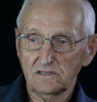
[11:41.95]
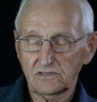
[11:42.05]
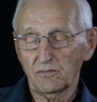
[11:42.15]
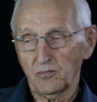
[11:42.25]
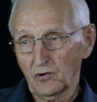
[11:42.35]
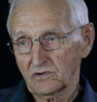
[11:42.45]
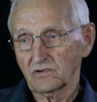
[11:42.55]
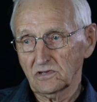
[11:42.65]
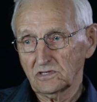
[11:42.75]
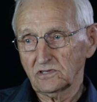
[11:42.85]
important
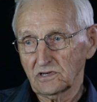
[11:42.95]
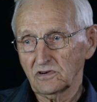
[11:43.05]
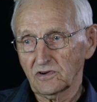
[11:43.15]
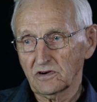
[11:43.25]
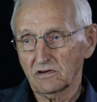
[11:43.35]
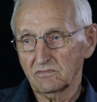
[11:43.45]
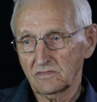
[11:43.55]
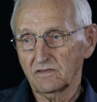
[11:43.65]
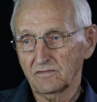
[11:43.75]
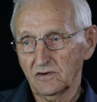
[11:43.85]
to this area.
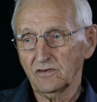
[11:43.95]
Very